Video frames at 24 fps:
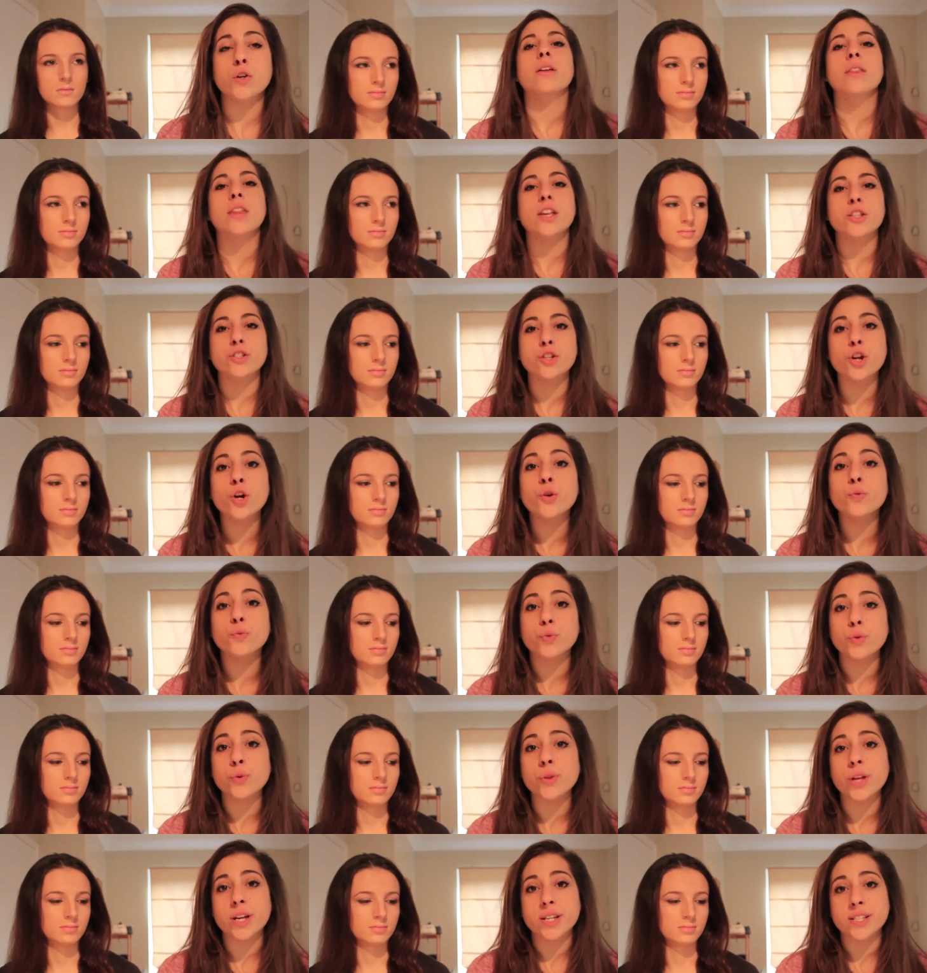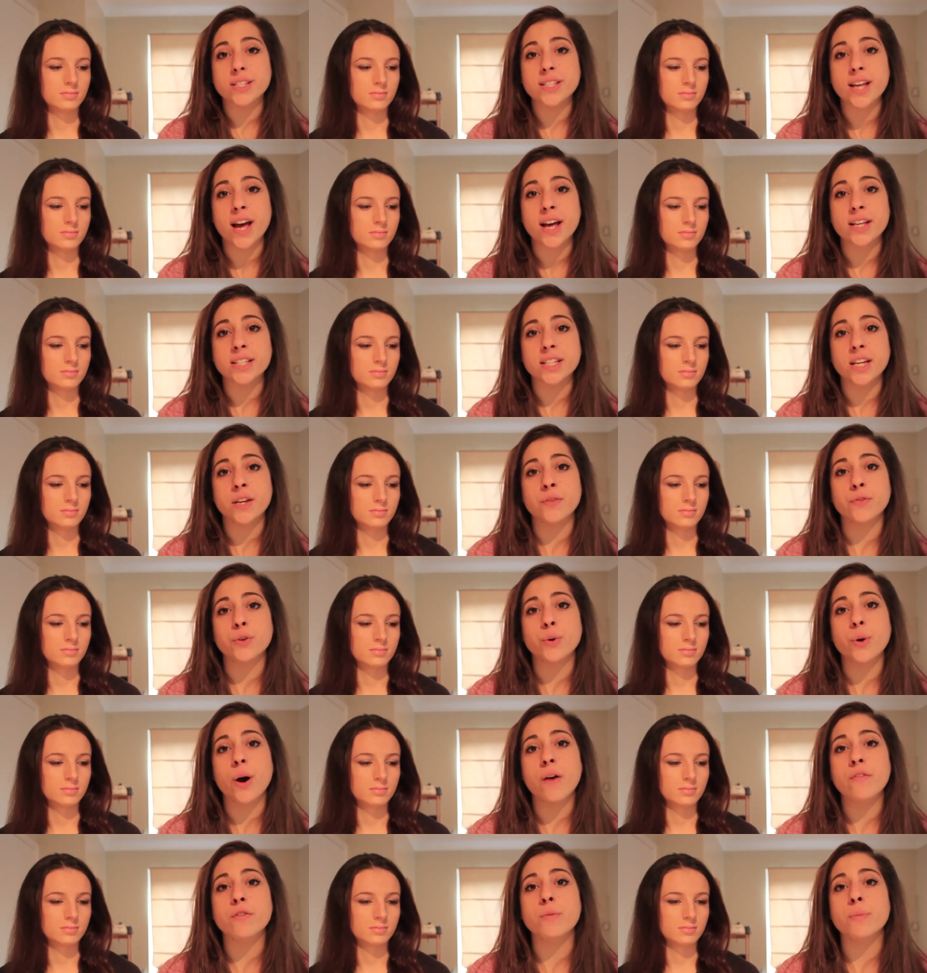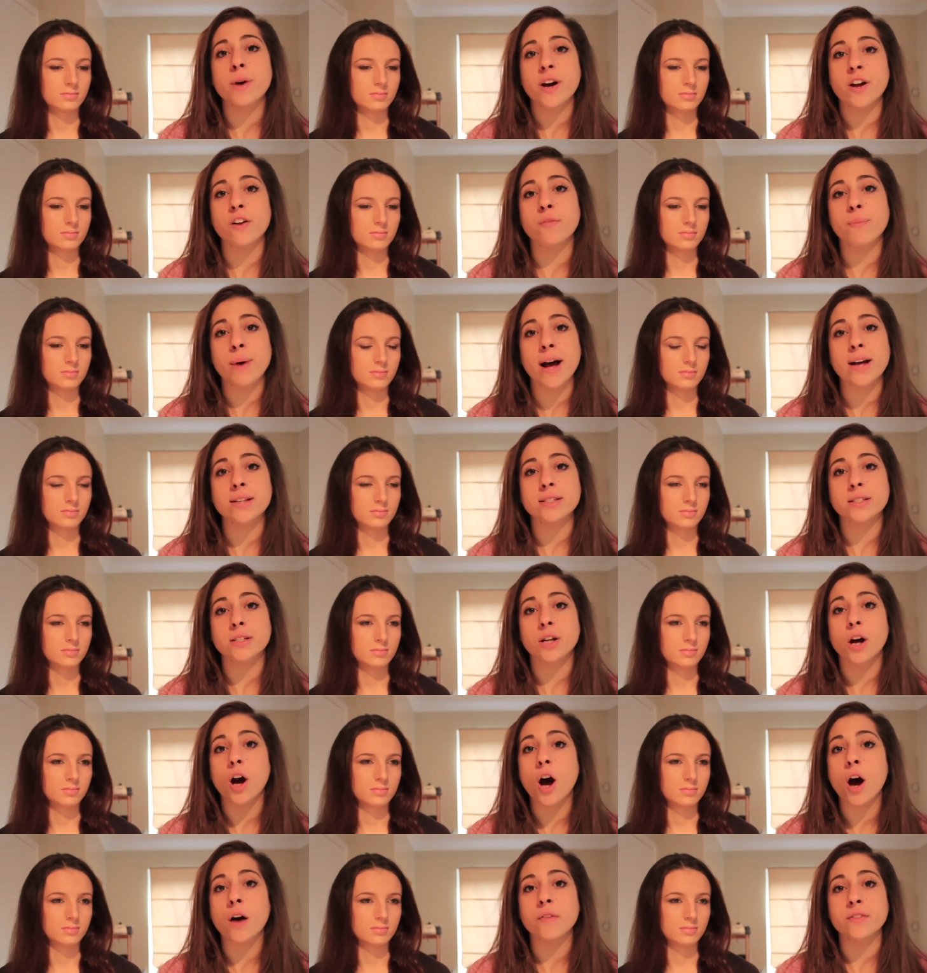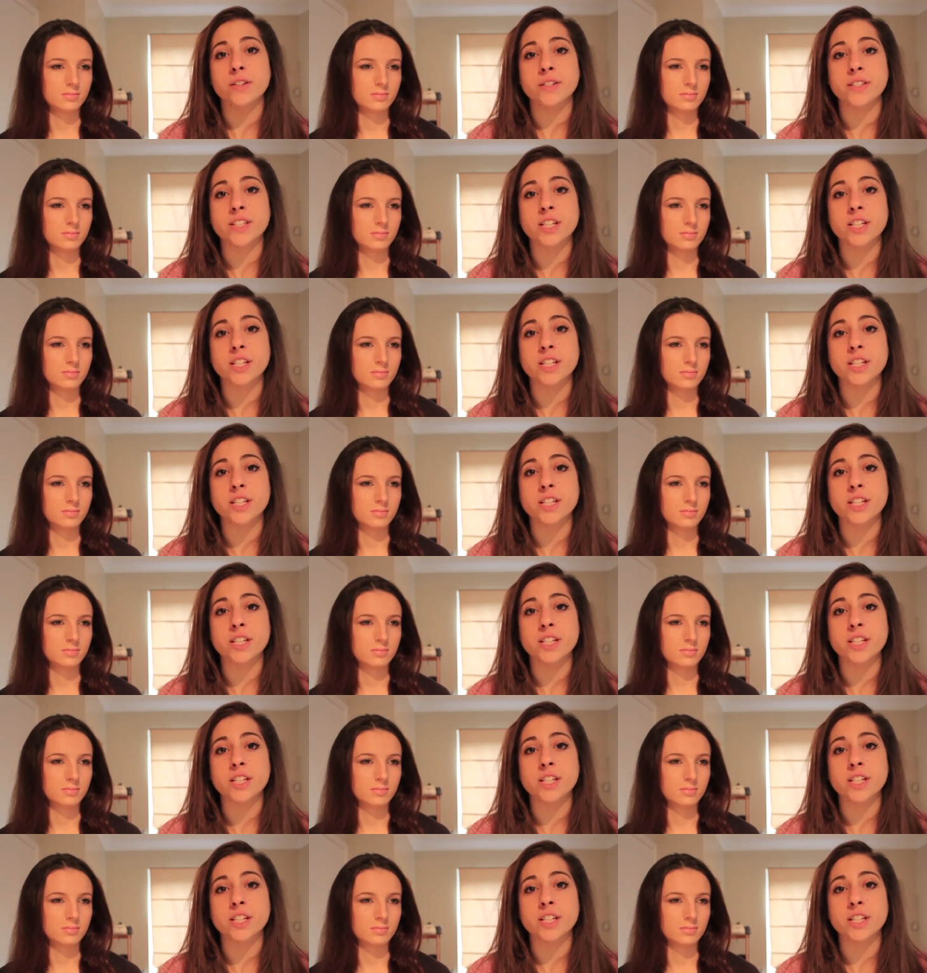Speaker 1: There's no rule that says if you have a bite of pasta after